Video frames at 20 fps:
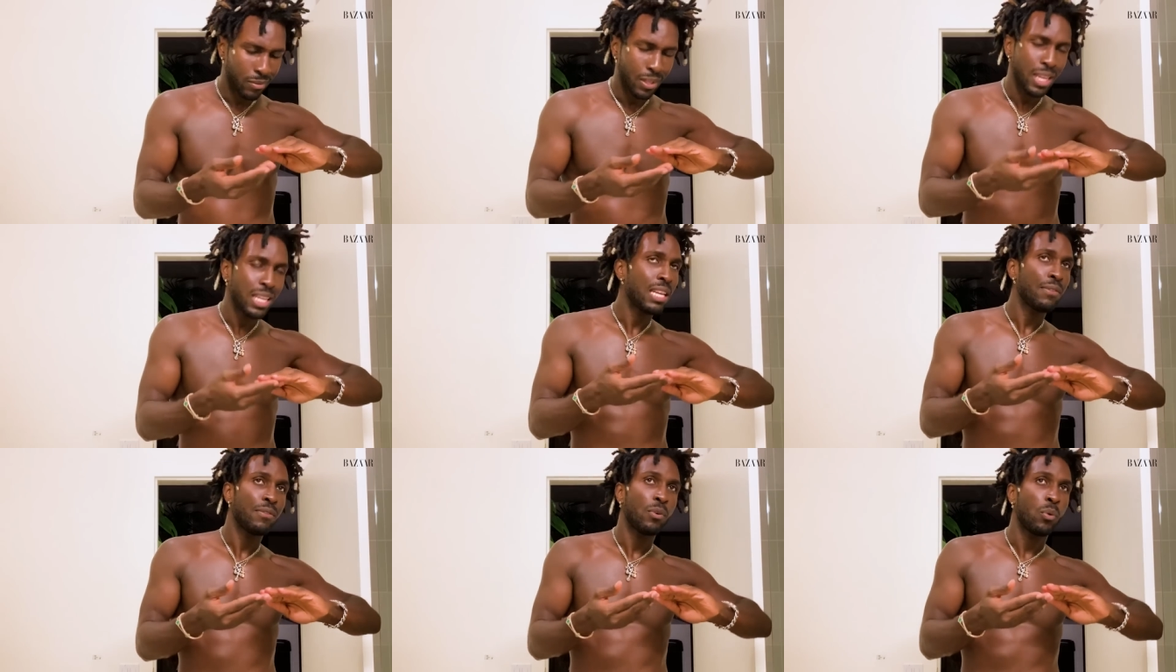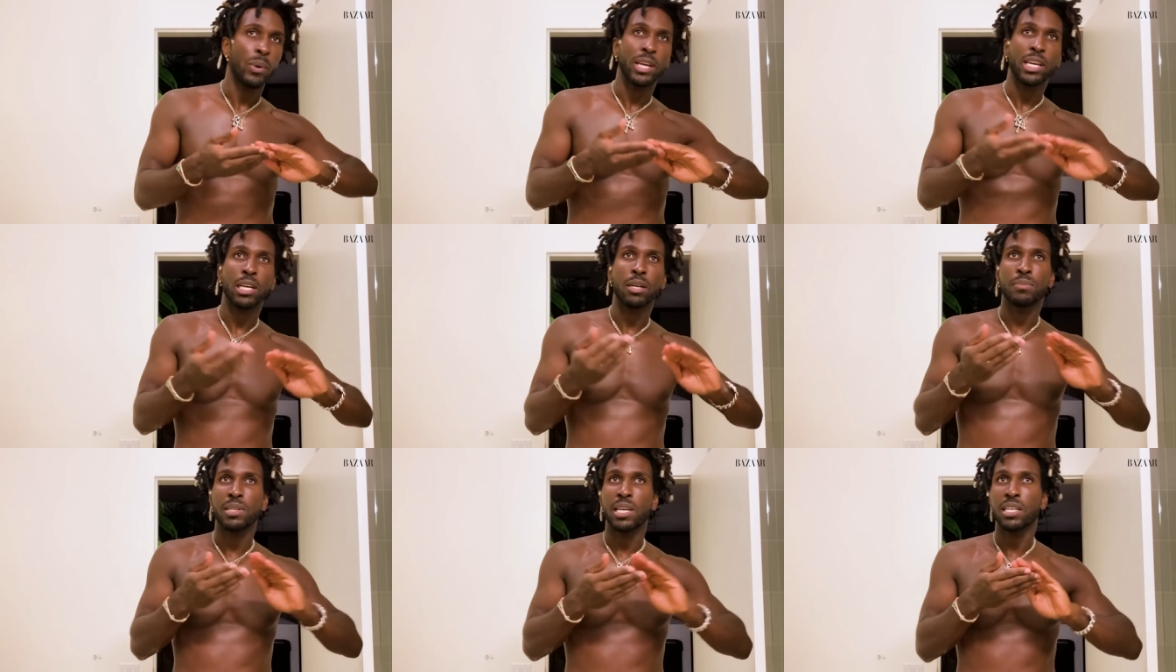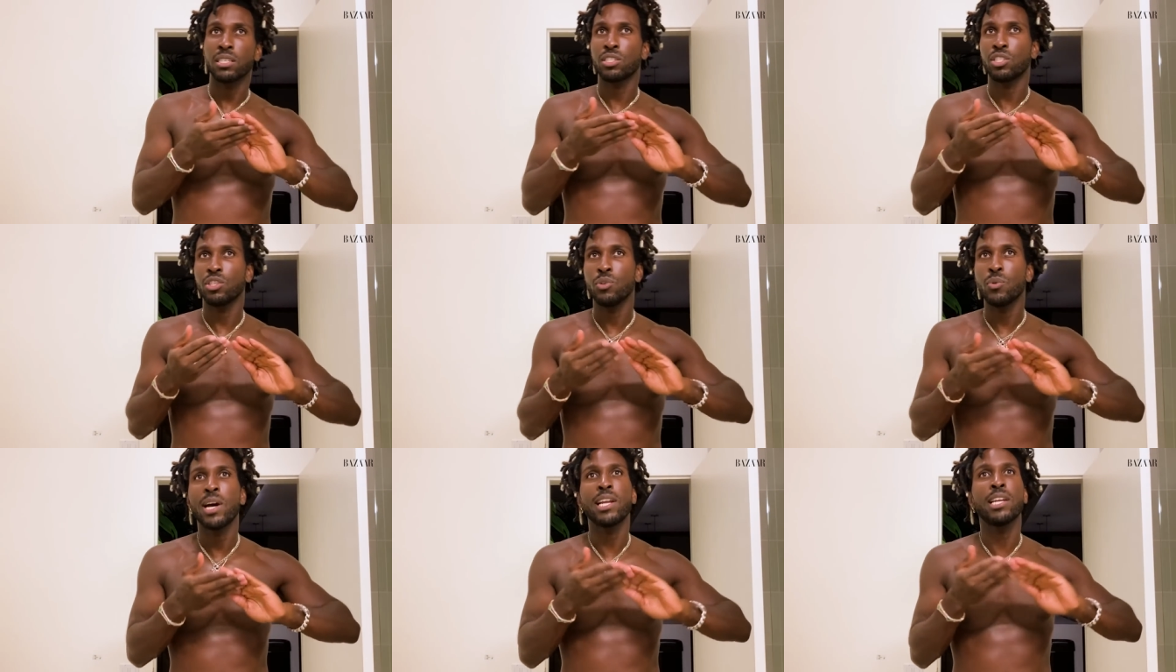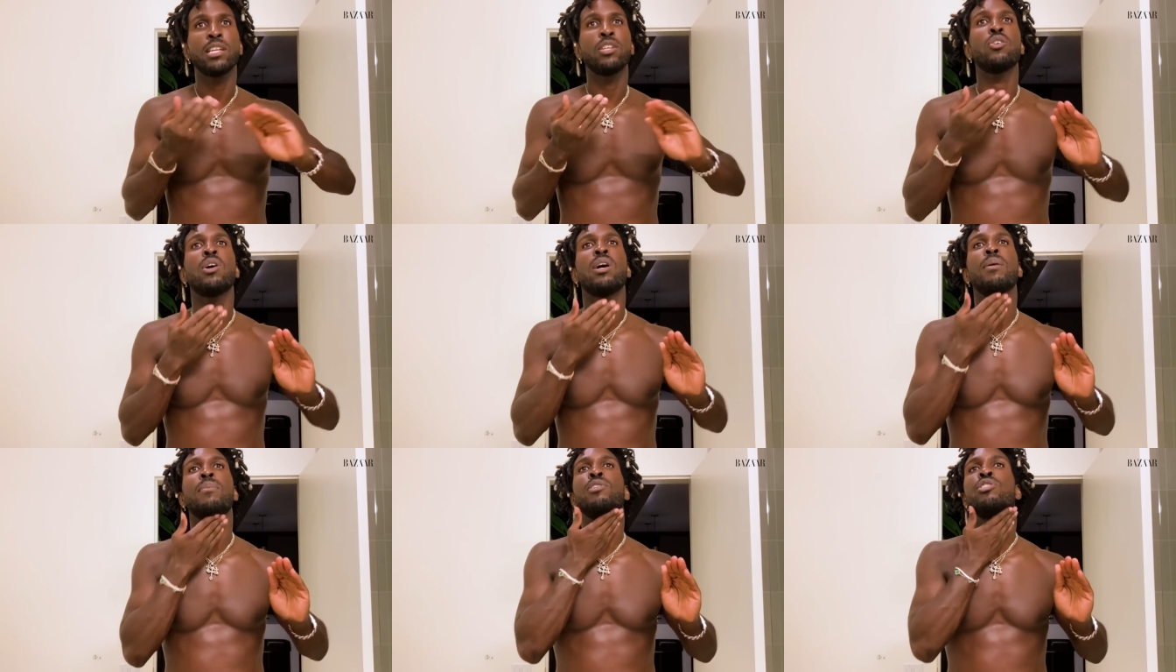They never wake up next to you. How do you
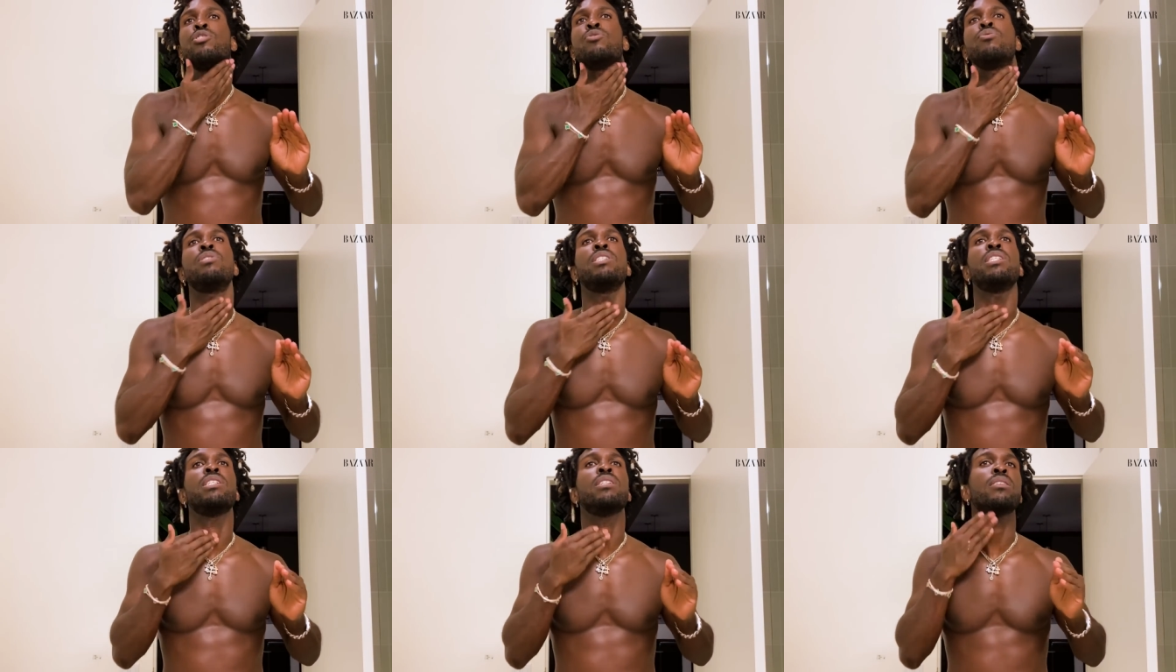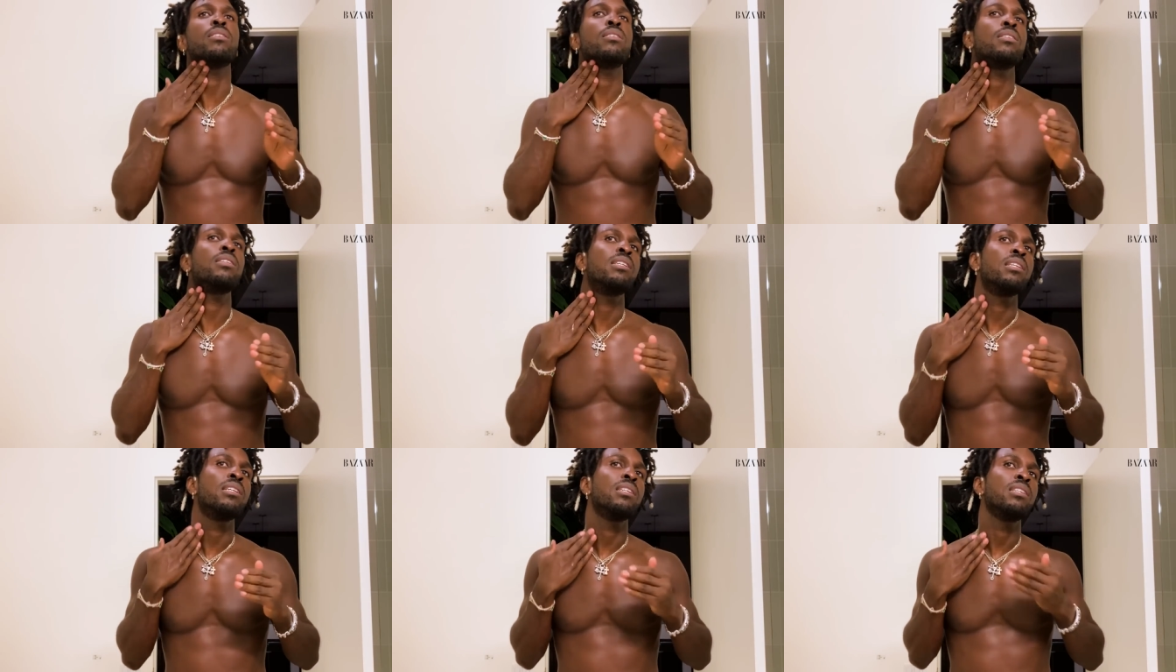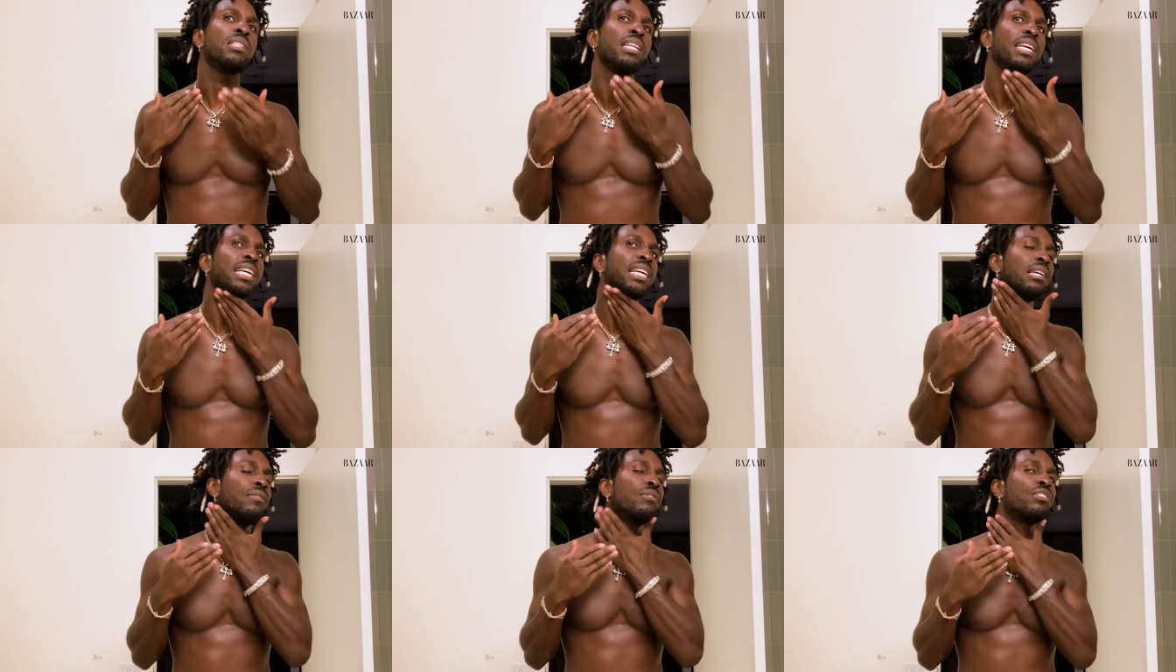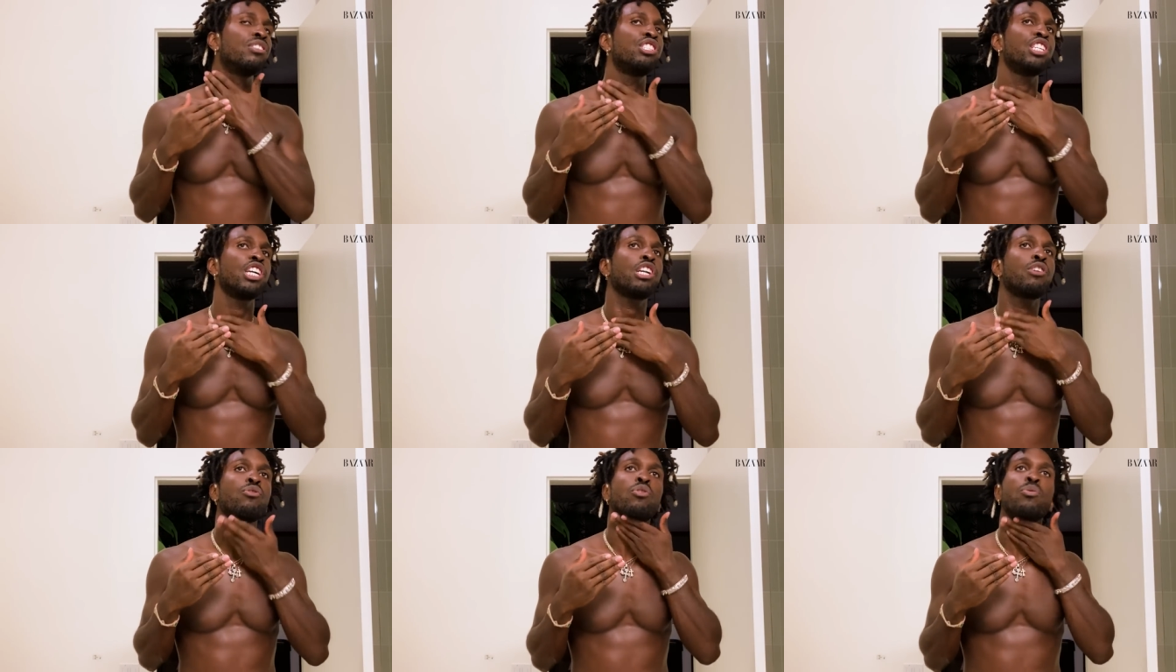know how much you need? They give a
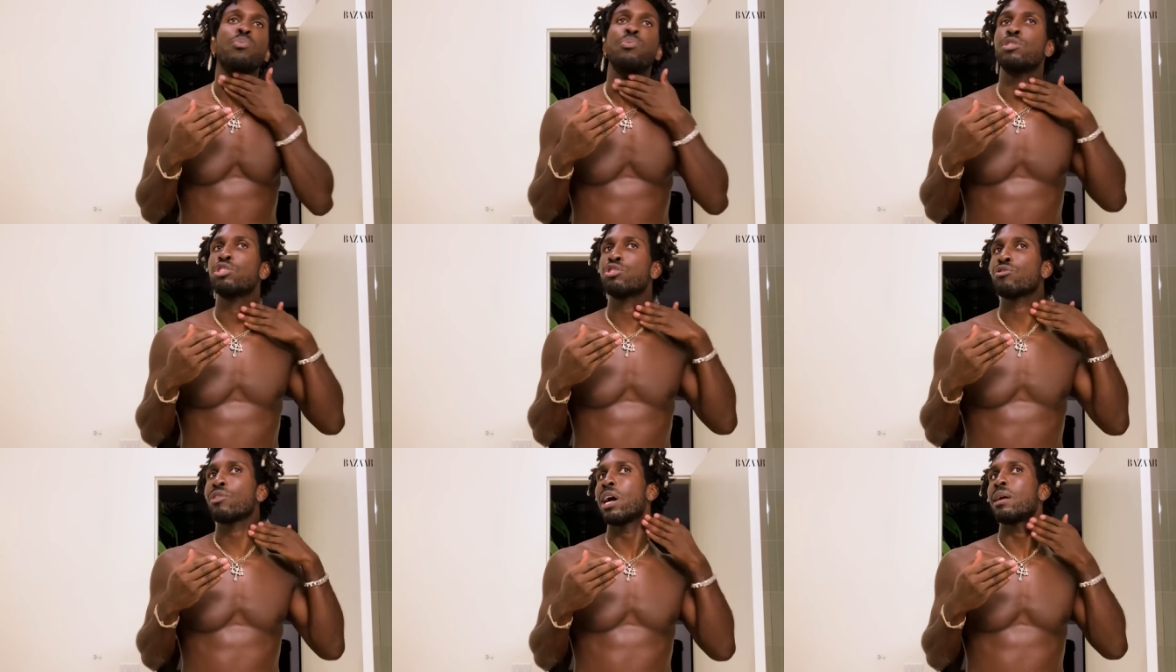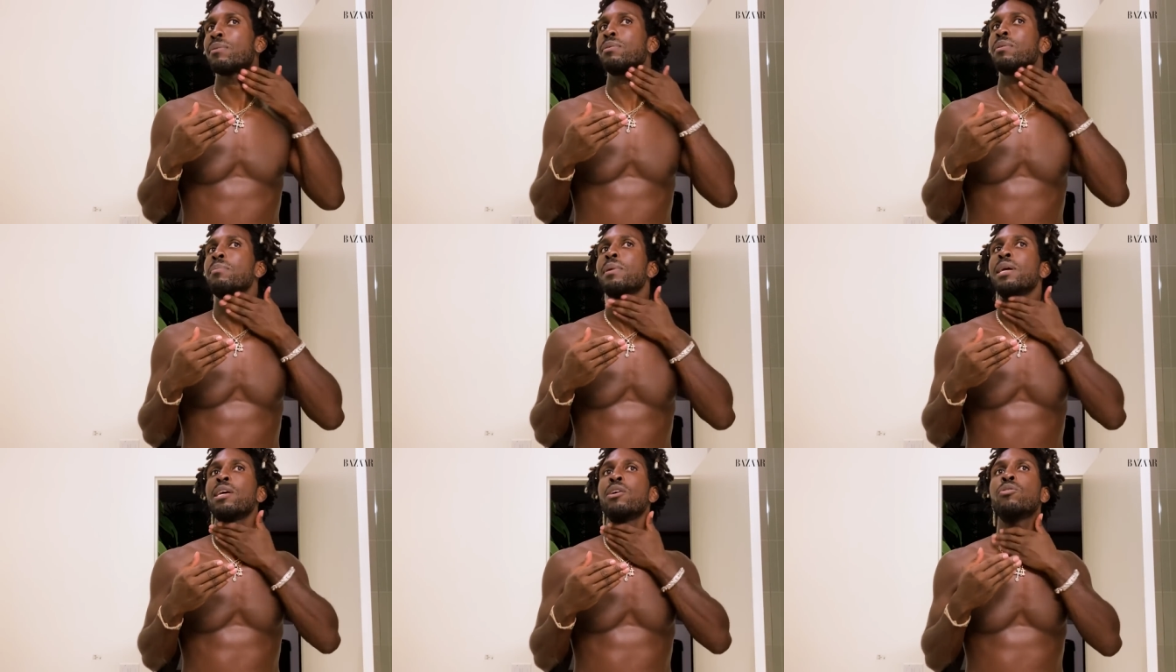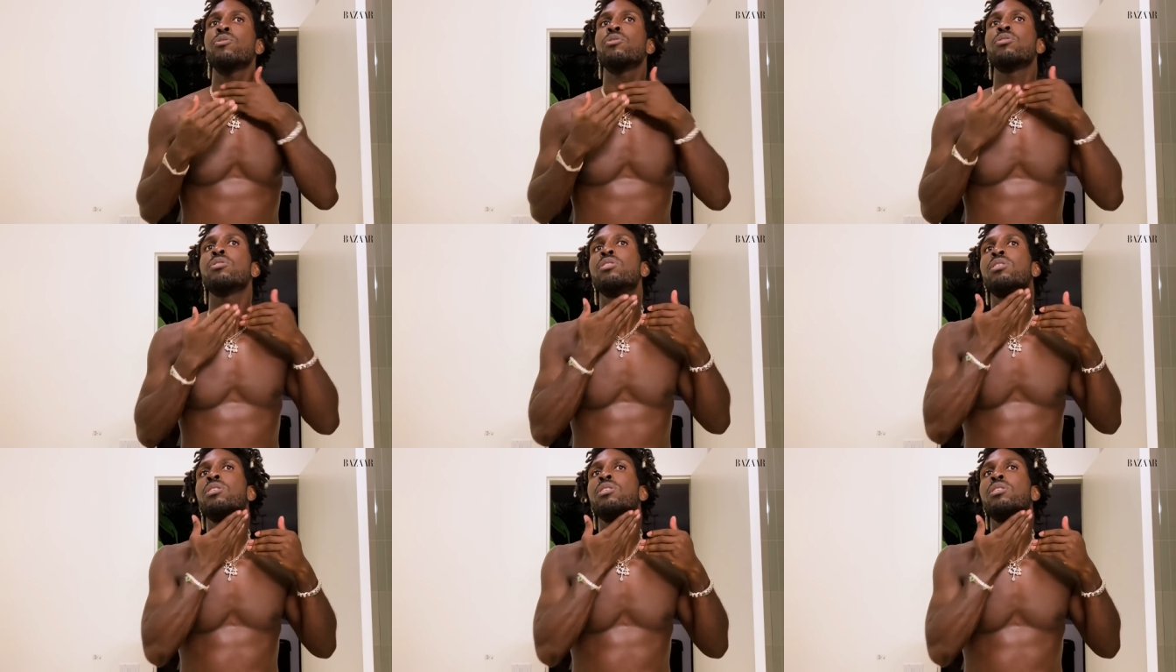general prescribed amount,